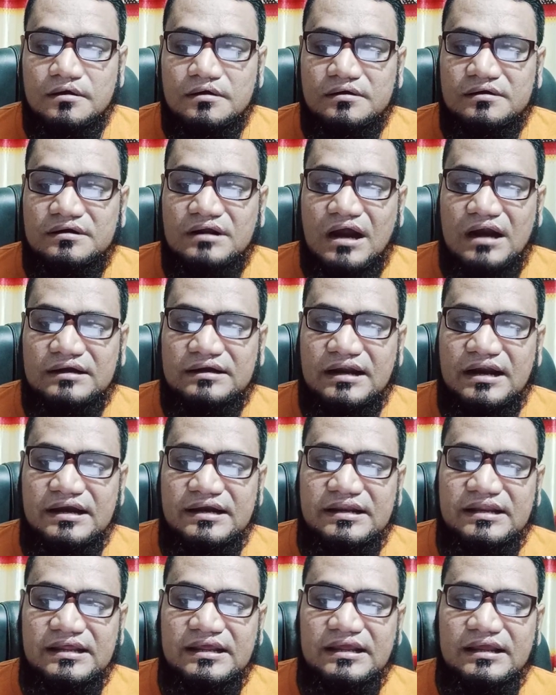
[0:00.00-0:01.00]
Data
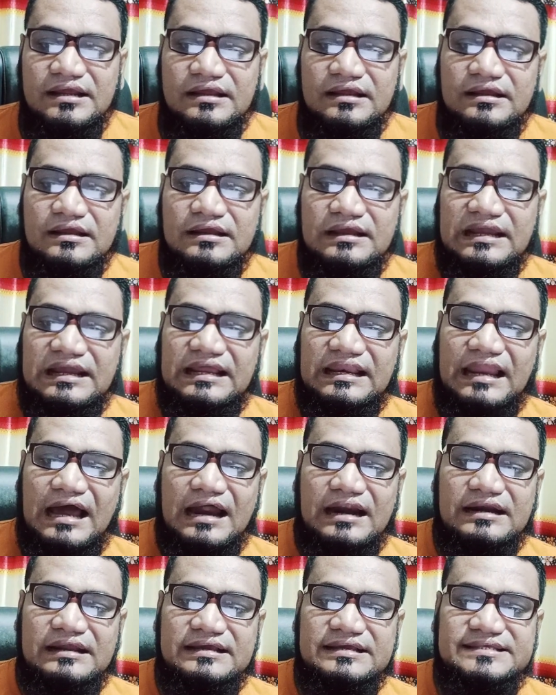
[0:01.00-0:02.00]
entry
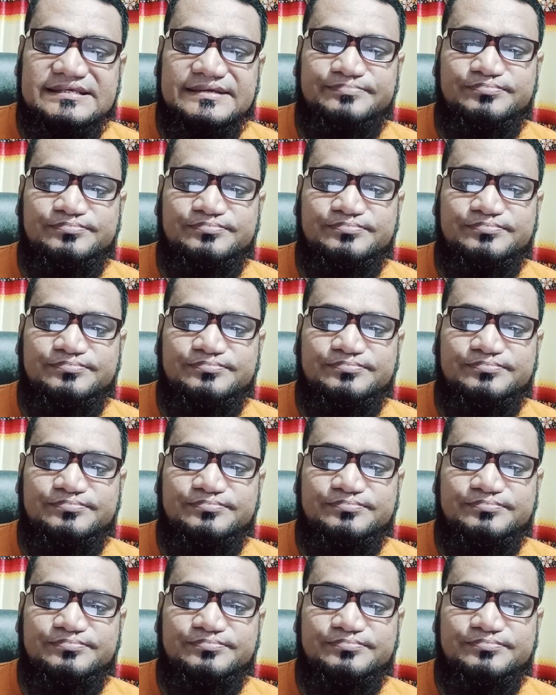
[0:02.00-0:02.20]
clerk is a